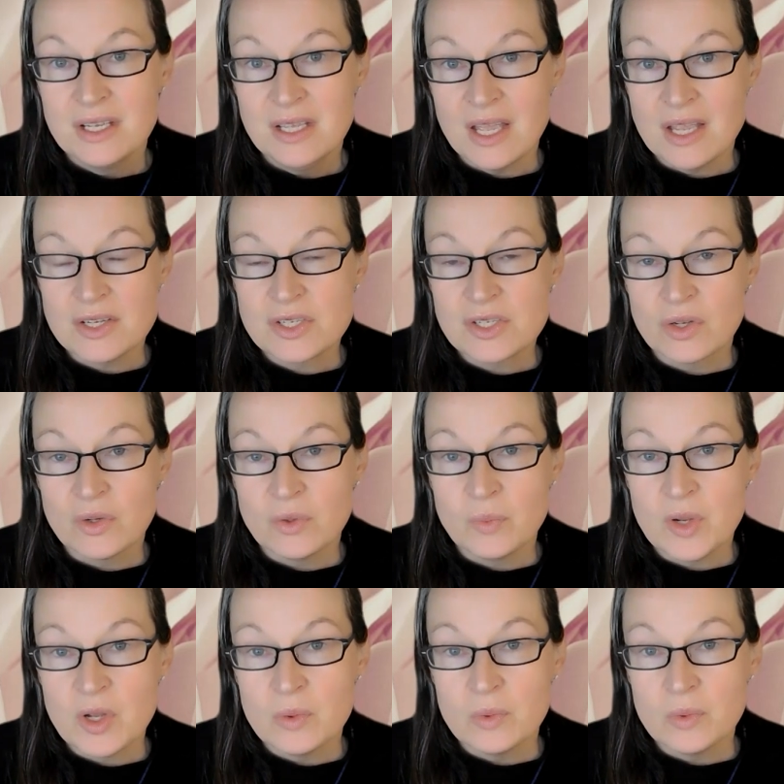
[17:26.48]
And so
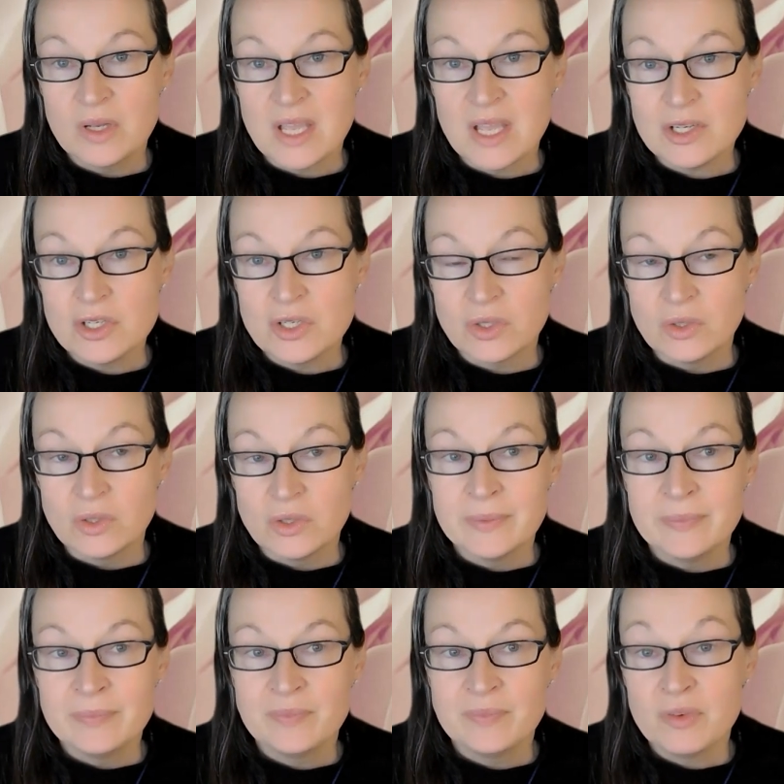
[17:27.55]
we all get to,
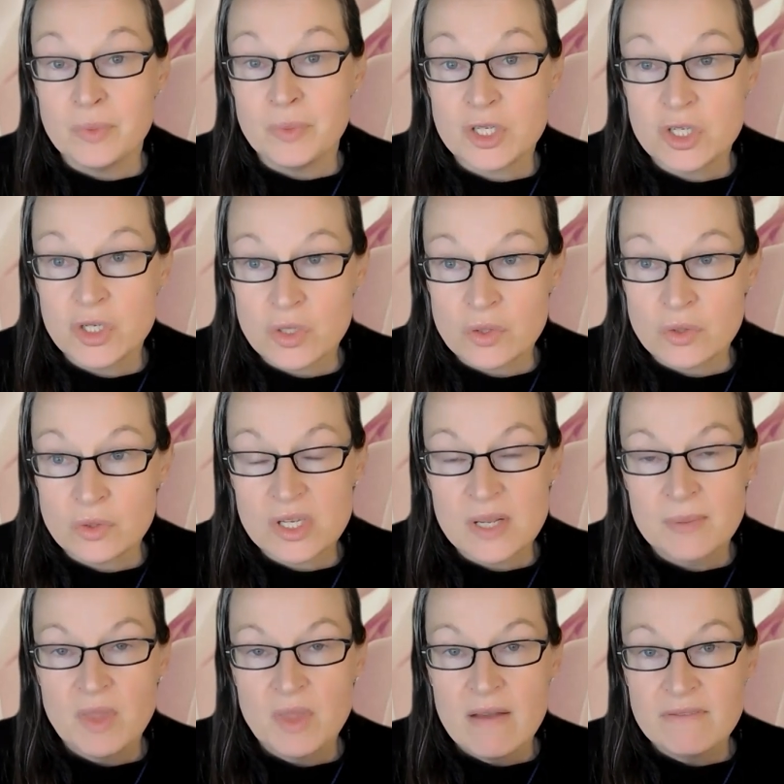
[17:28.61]
if we choose,
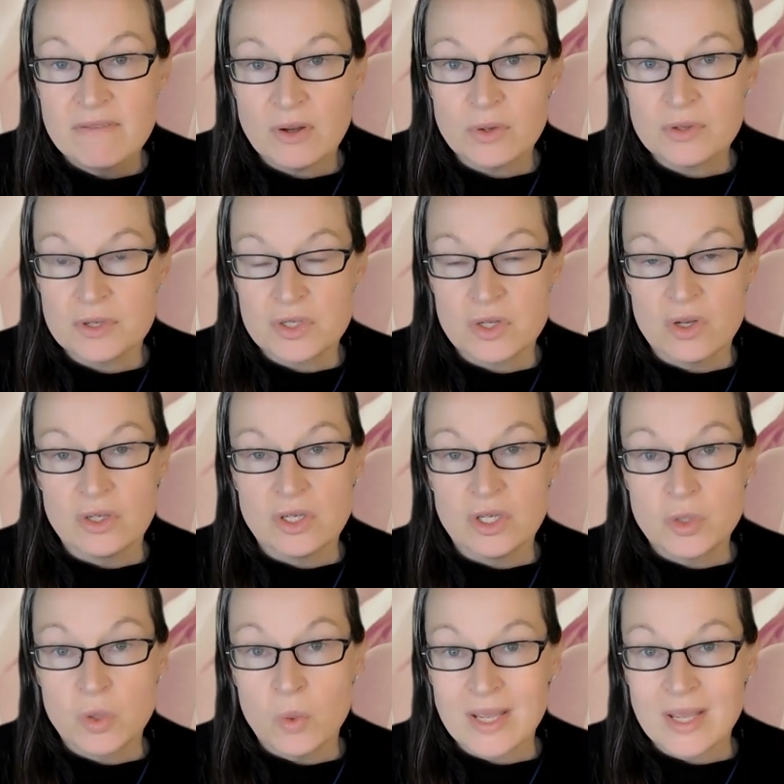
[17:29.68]
focus on
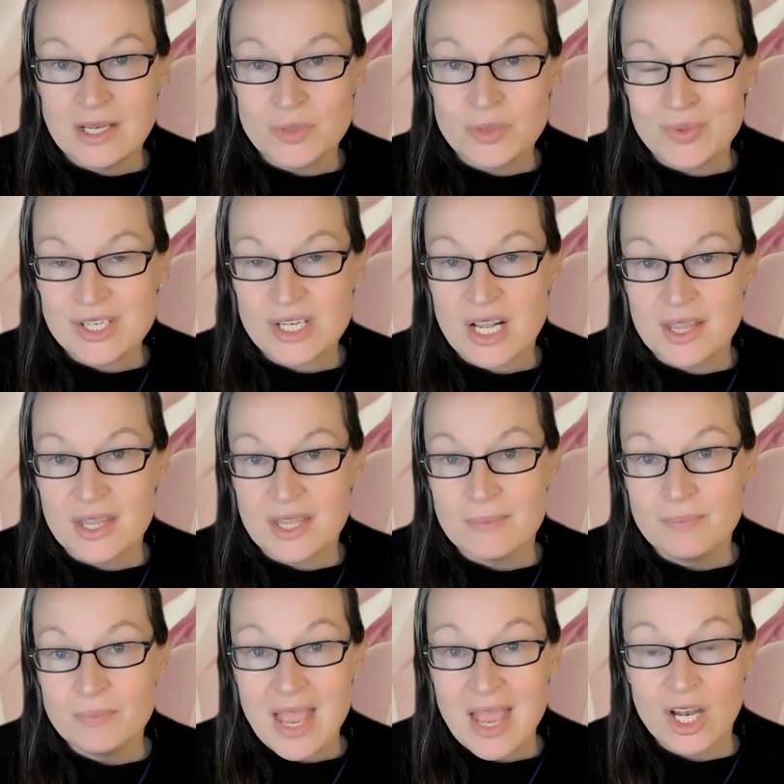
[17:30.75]
talking to each other
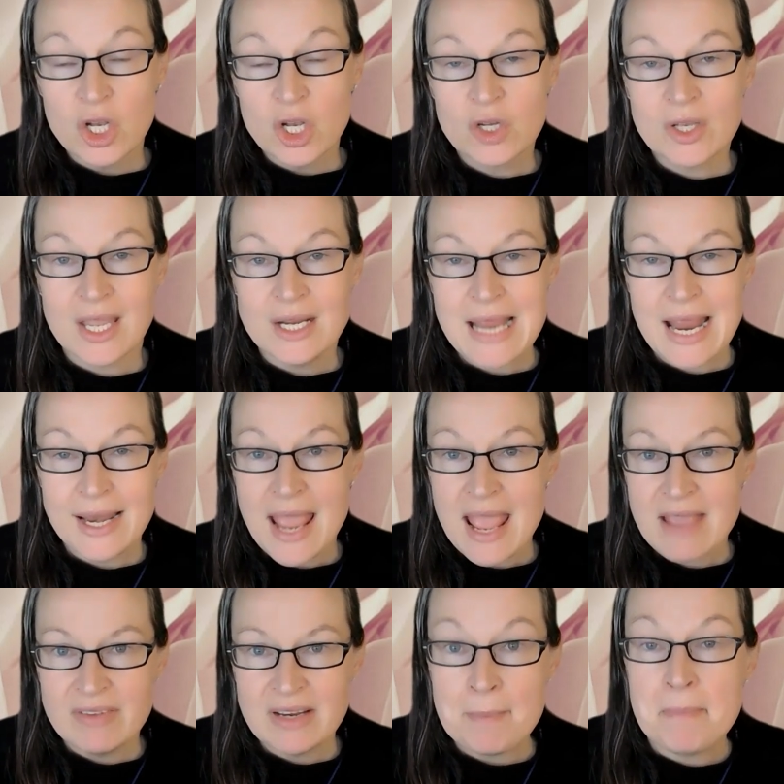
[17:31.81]
and looking and
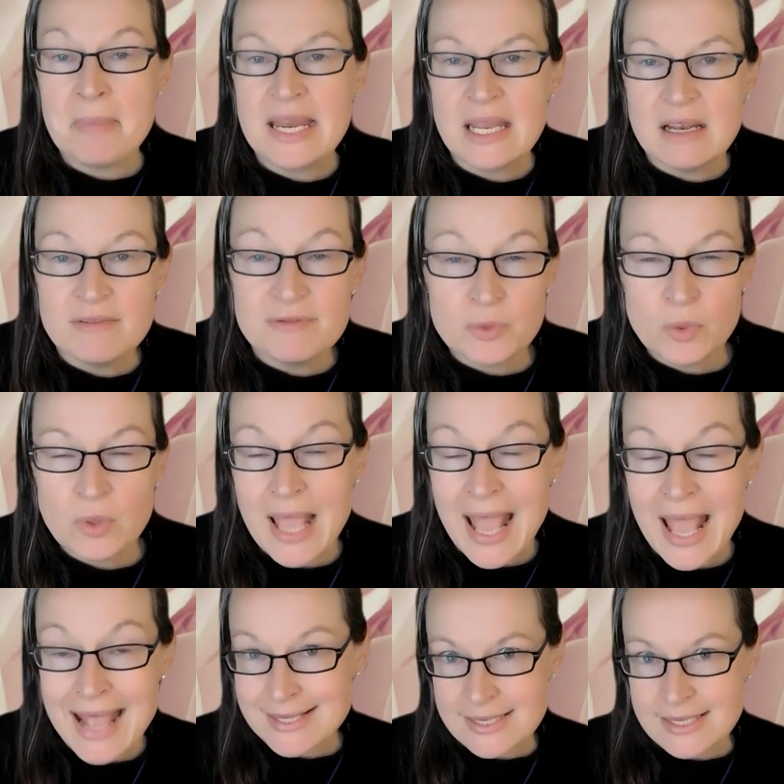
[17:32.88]
having meaningful
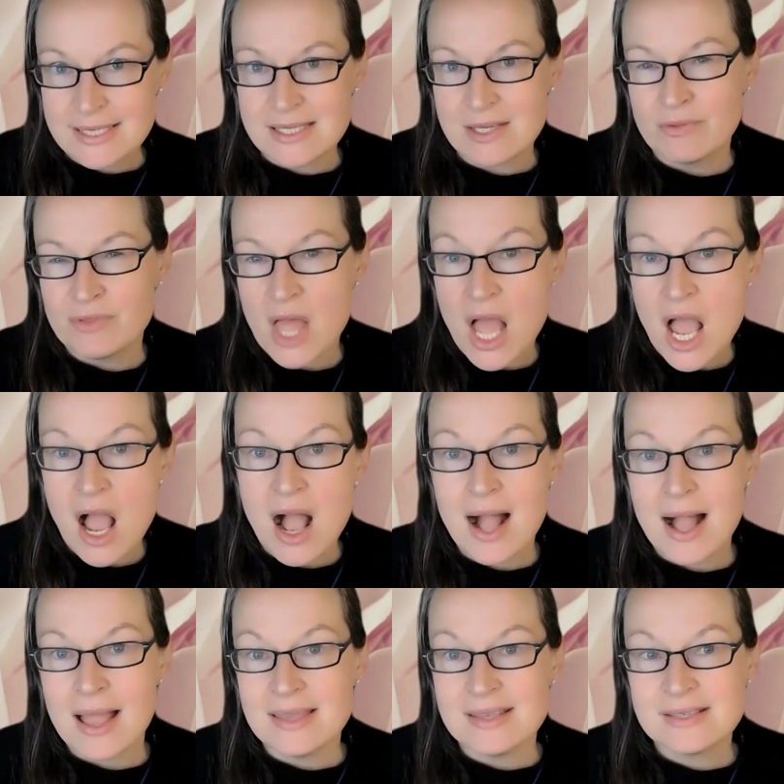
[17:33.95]
gazes of our
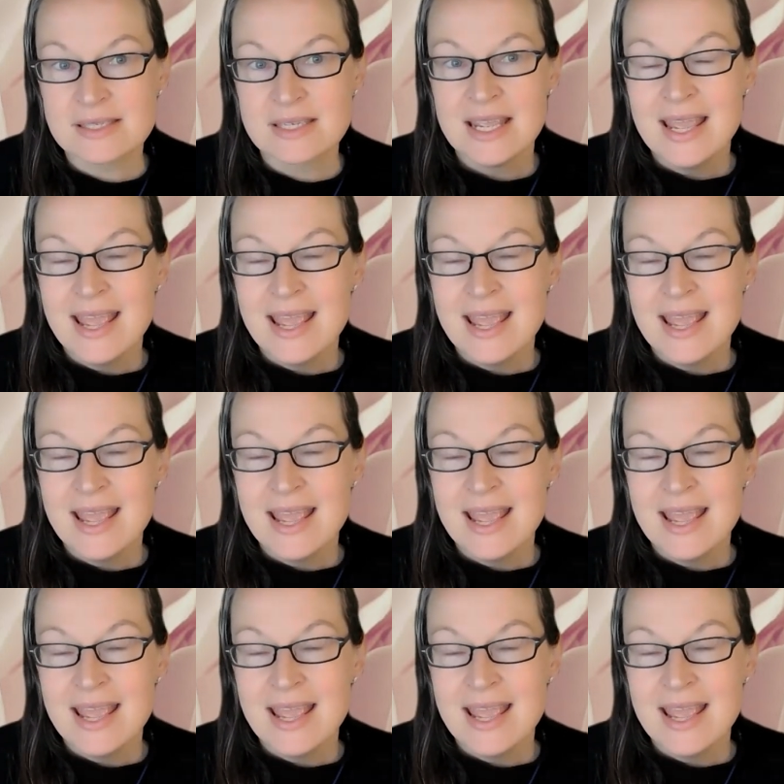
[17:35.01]
eyes.